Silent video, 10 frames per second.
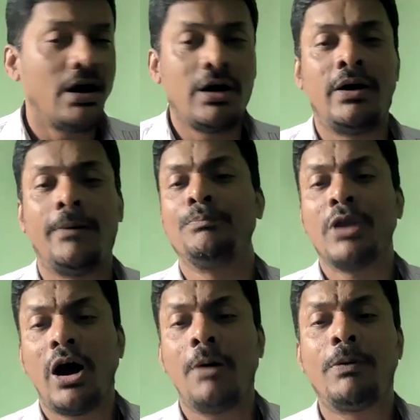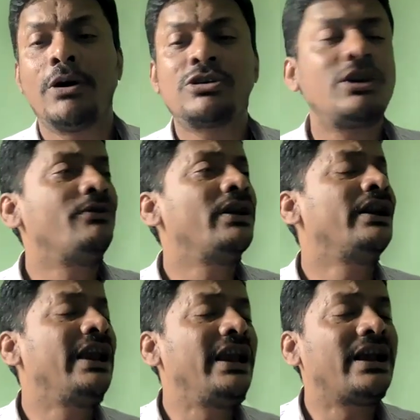a person
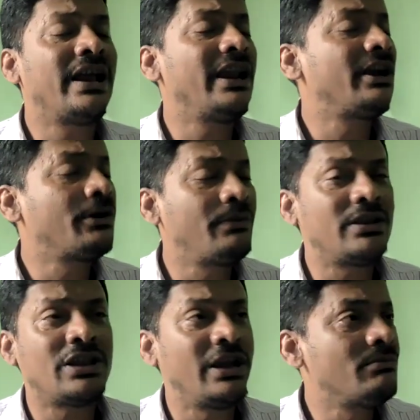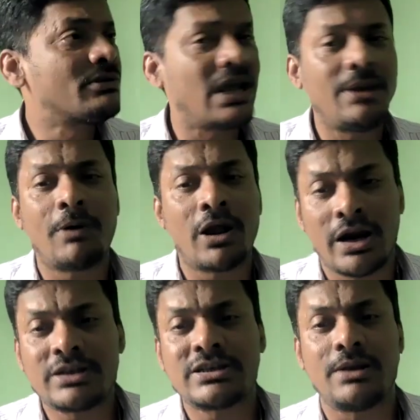will reconnect with himself or
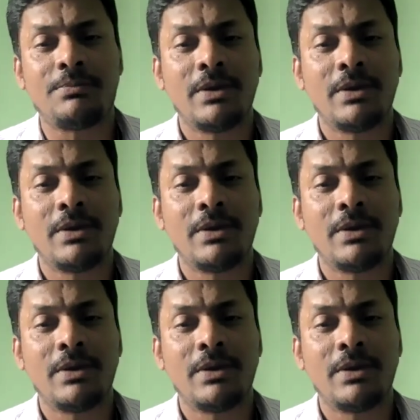herself